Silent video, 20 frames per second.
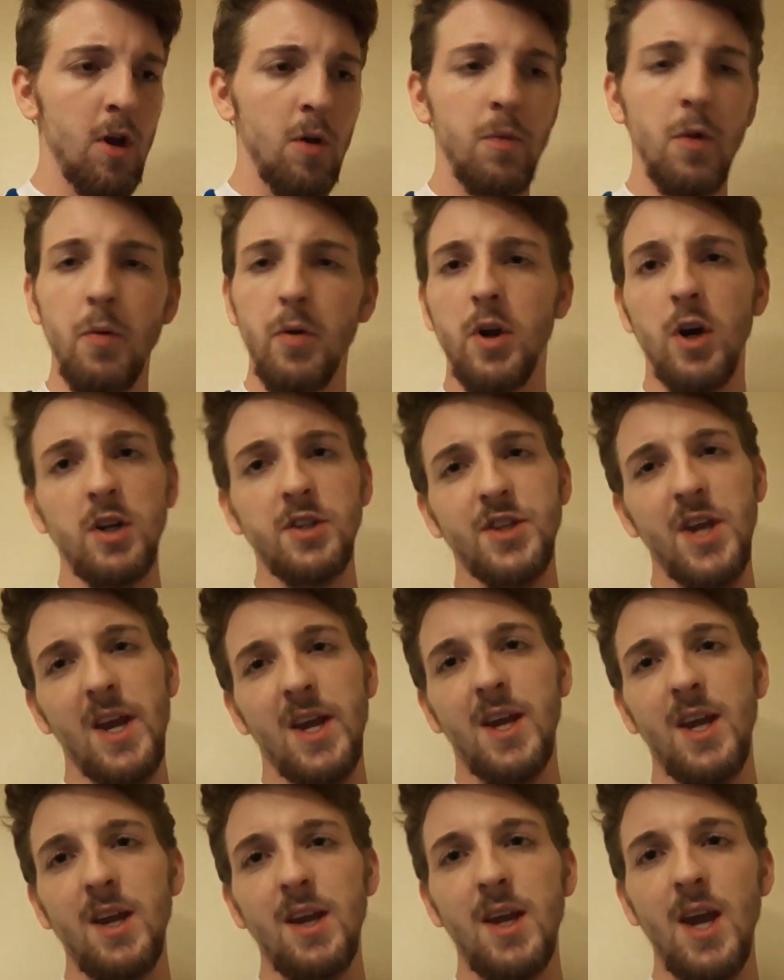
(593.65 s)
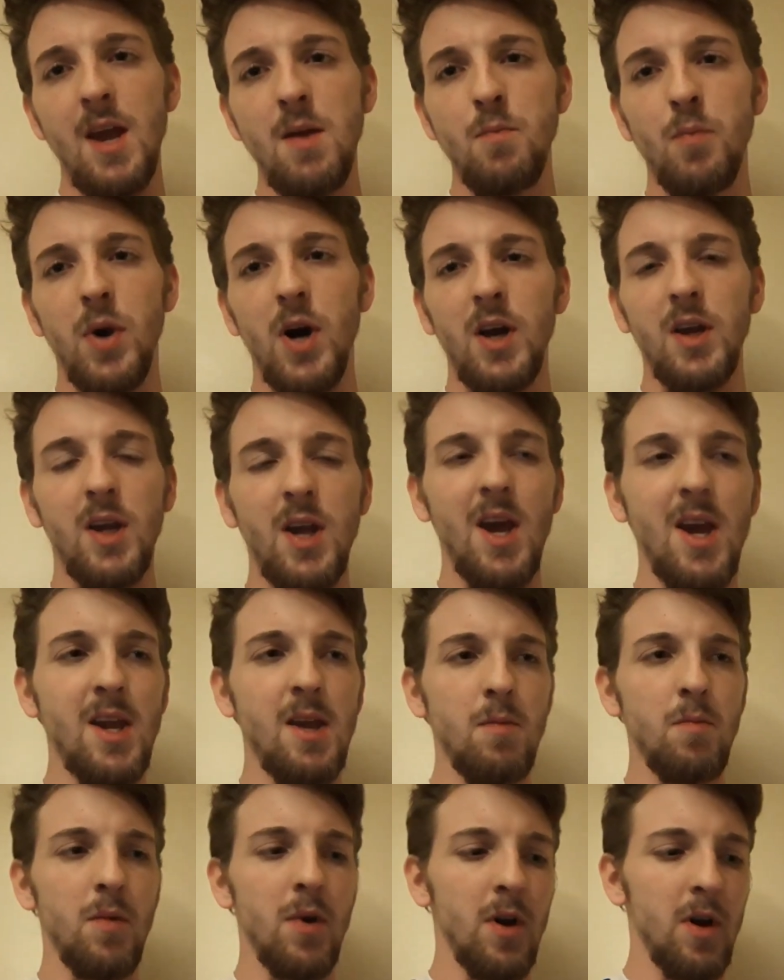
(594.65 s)
But we've got to take it game by
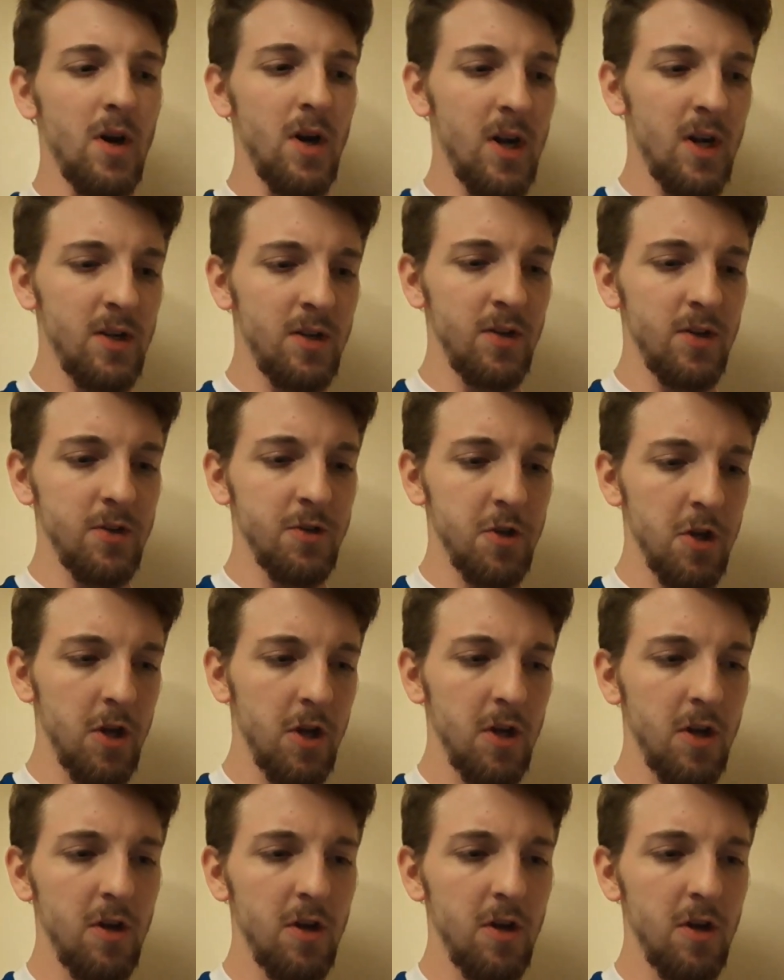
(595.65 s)
game, and